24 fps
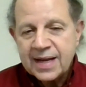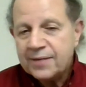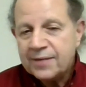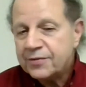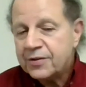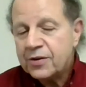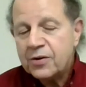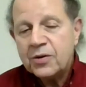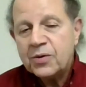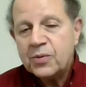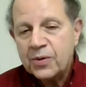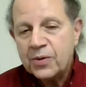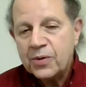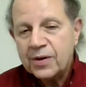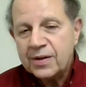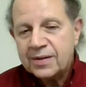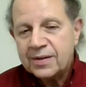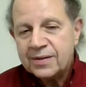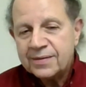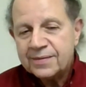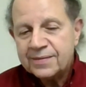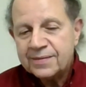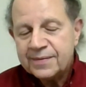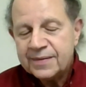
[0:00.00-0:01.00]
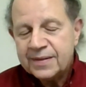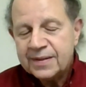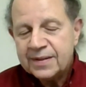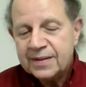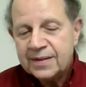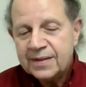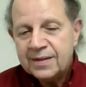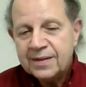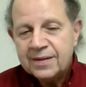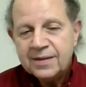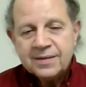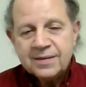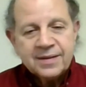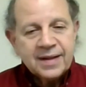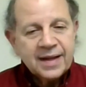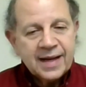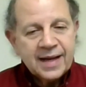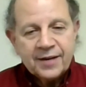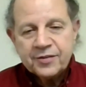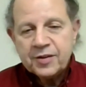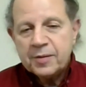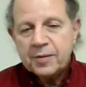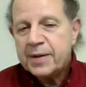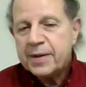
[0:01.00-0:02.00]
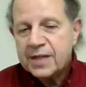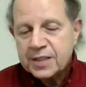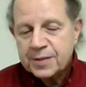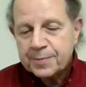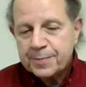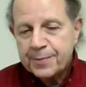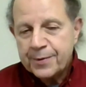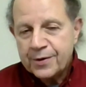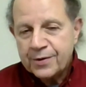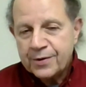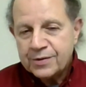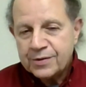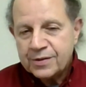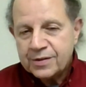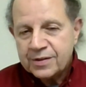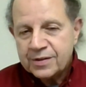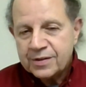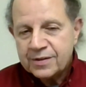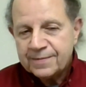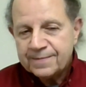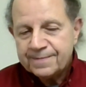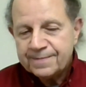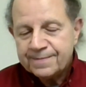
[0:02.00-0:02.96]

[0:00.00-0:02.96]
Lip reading: have to go to work. They have to be exposed.